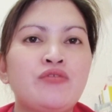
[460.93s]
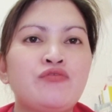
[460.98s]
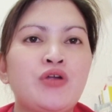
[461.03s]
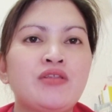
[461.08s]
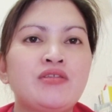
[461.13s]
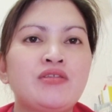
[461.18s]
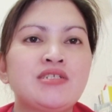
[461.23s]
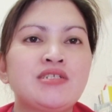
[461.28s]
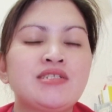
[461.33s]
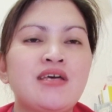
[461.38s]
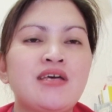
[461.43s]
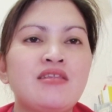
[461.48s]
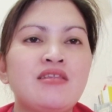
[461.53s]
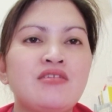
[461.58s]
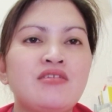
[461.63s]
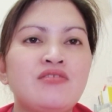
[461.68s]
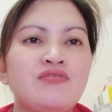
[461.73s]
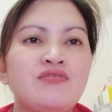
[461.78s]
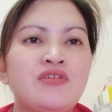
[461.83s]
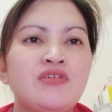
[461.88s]
for
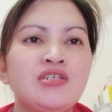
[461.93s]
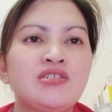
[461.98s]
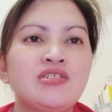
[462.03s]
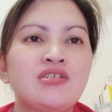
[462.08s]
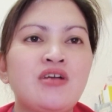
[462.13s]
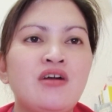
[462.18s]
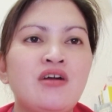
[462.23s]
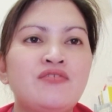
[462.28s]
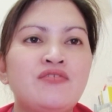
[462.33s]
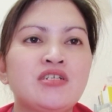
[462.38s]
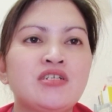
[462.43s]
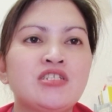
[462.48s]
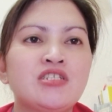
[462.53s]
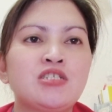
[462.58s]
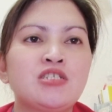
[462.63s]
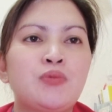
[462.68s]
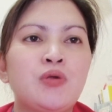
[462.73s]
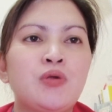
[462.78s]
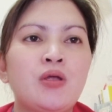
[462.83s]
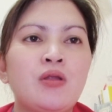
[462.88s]
understanding the various
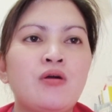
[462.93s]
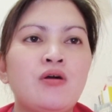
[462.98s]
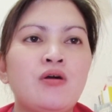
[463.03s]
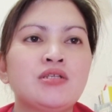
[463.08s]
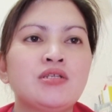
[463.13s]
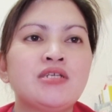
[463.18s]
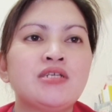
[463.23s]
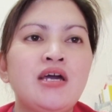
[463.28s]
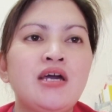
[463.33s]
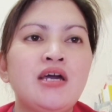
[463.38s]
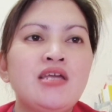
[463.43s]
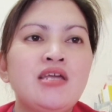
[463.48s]
governance protocols